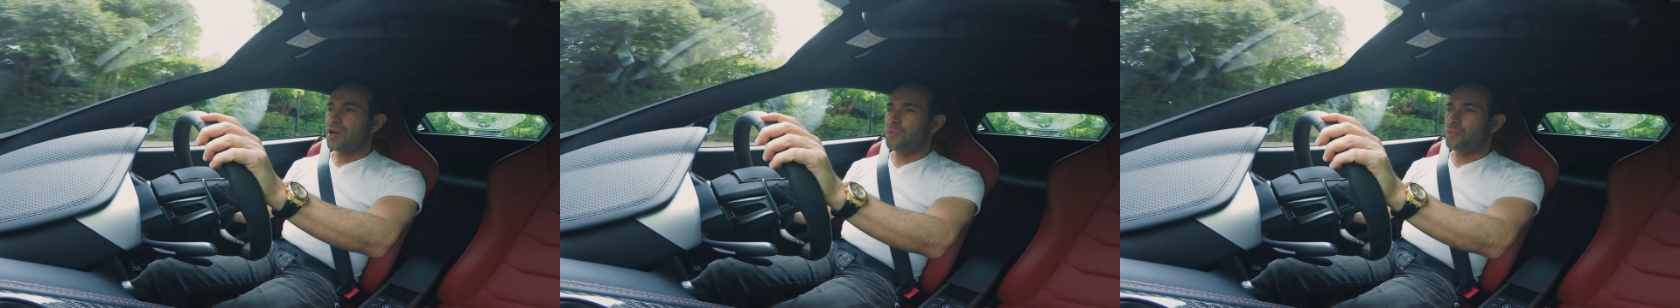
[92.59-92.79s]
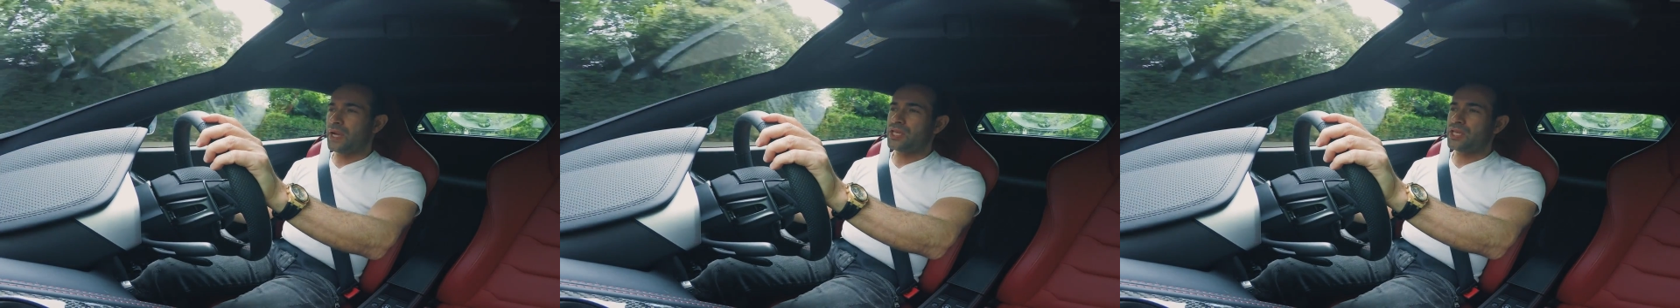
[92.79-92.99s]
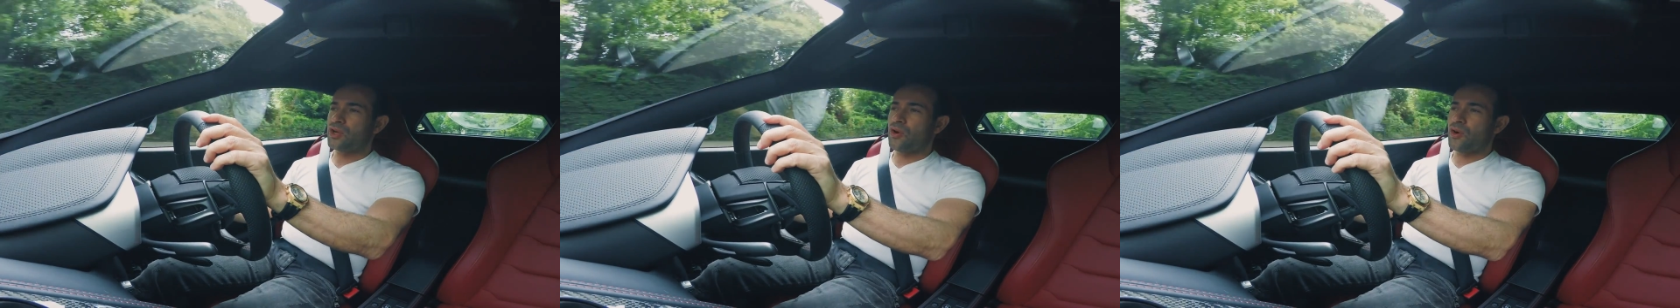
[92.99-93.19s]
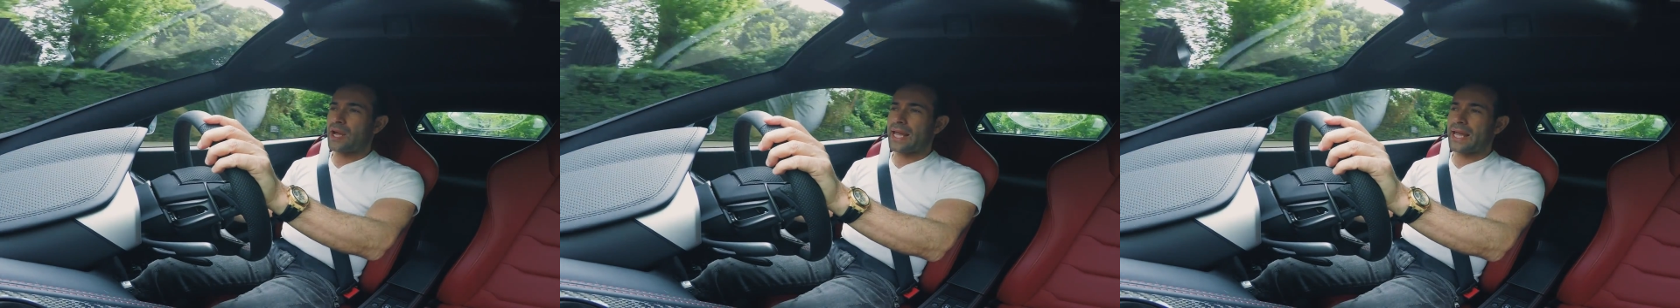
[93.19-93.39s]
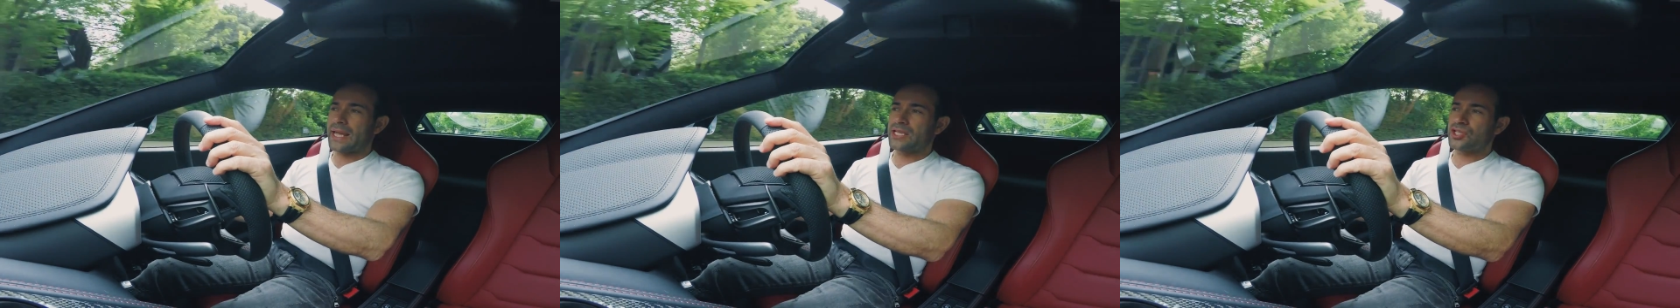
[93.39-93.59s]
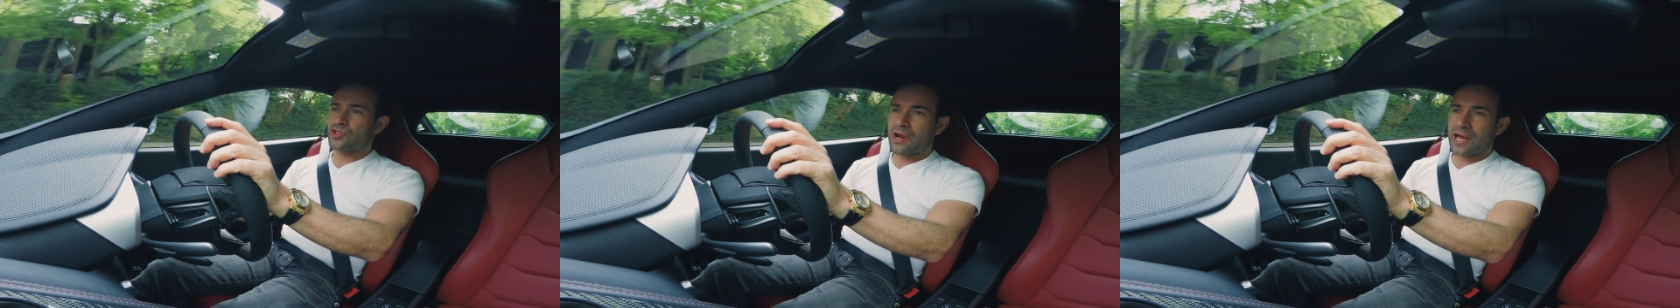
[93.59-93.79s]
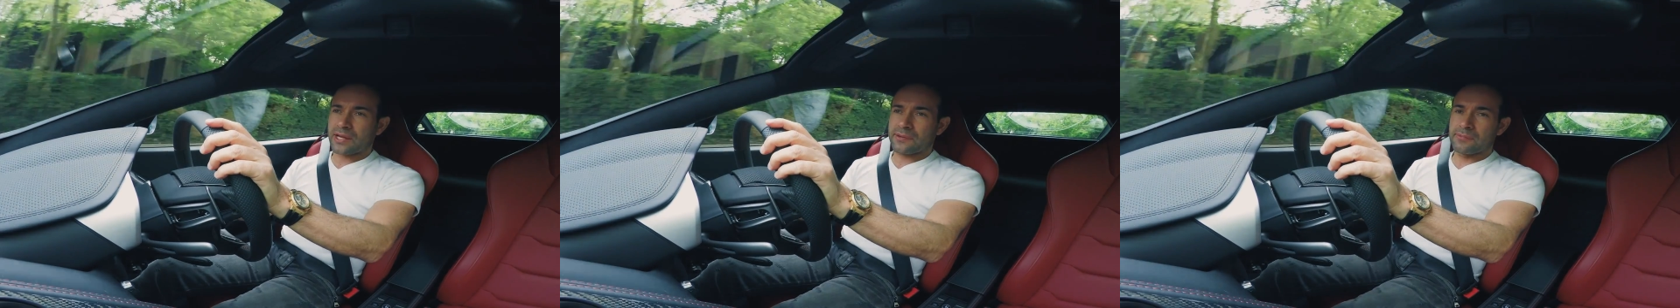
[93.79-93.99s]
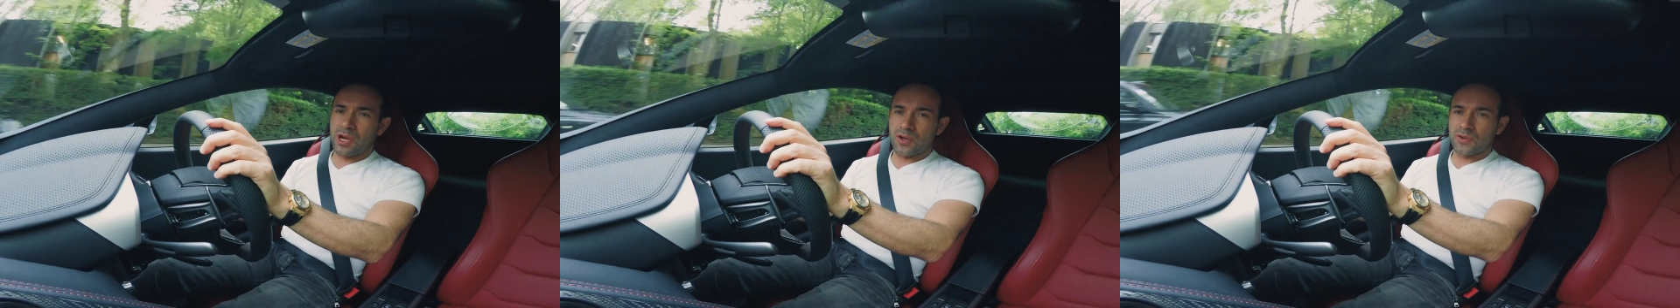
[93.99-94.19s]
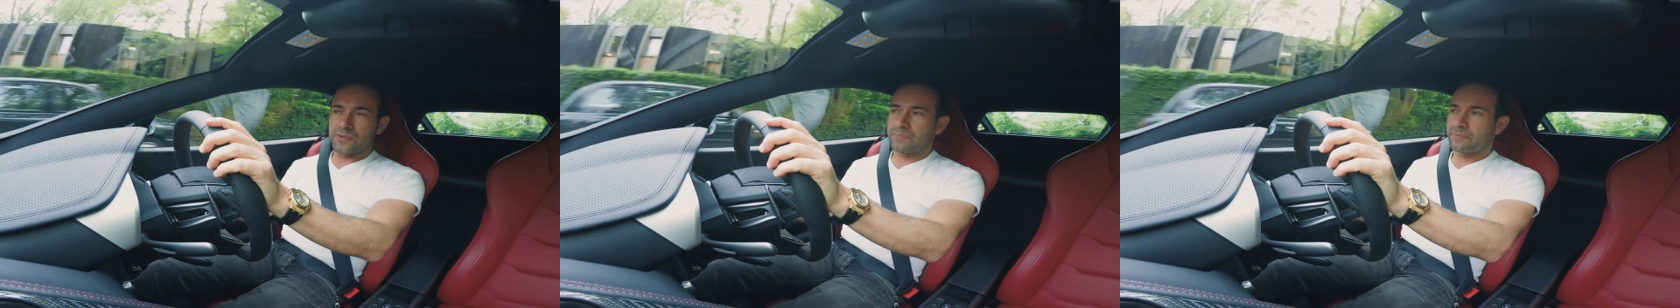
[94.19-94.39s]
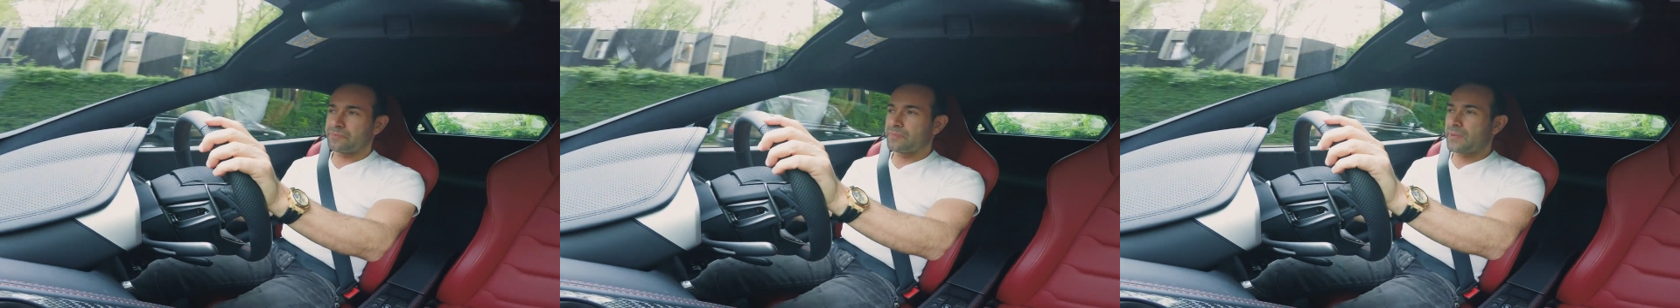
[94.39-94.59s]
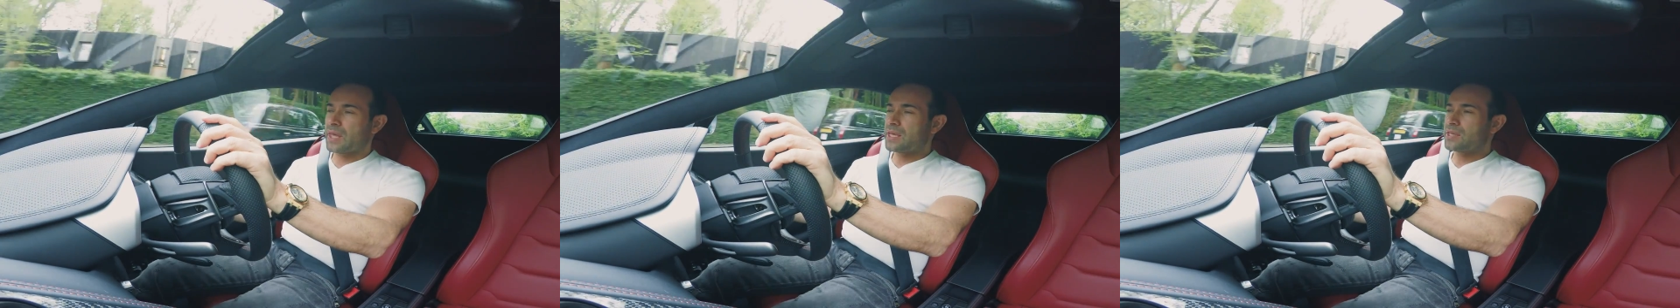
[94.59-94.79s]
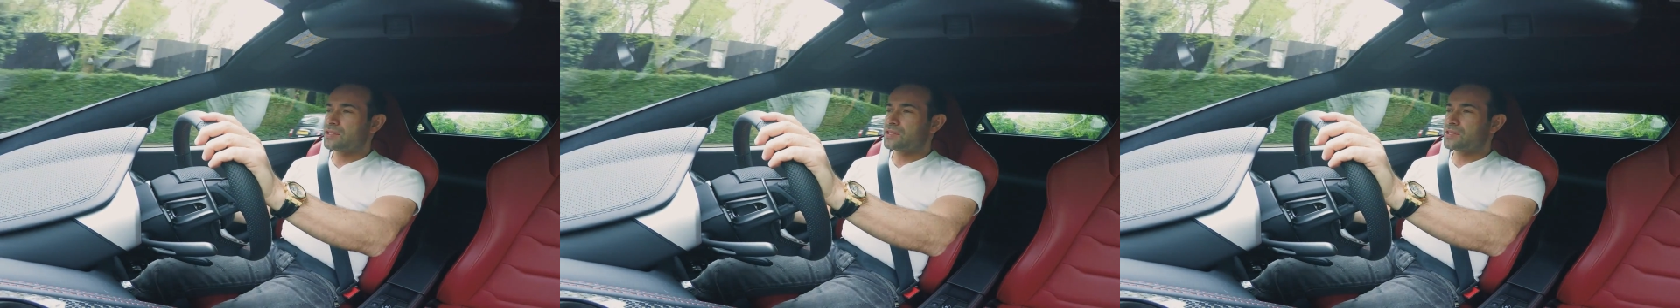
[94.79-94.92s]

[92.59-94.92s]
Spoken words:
when you're in track mode,